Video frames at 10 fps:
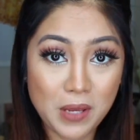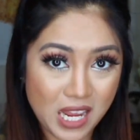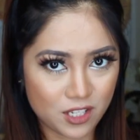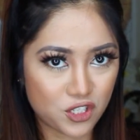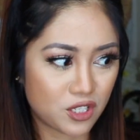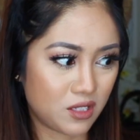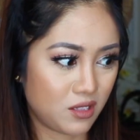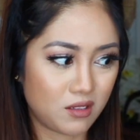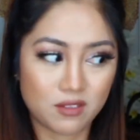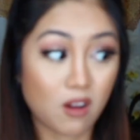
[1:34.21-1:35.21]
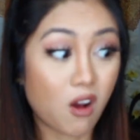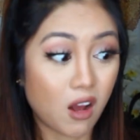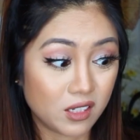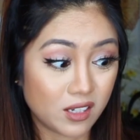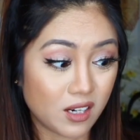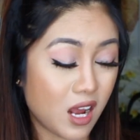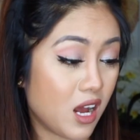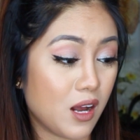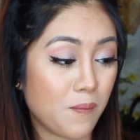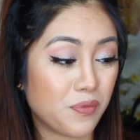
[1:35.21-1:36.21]
peach. The color
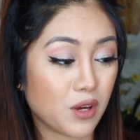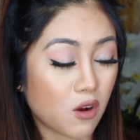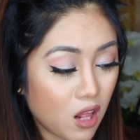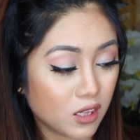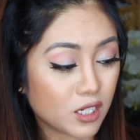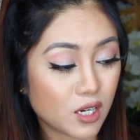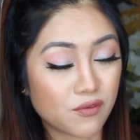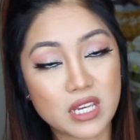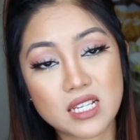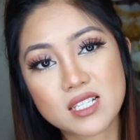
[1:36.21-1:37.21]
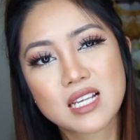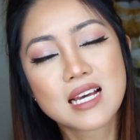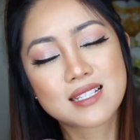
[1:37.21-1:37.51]
of this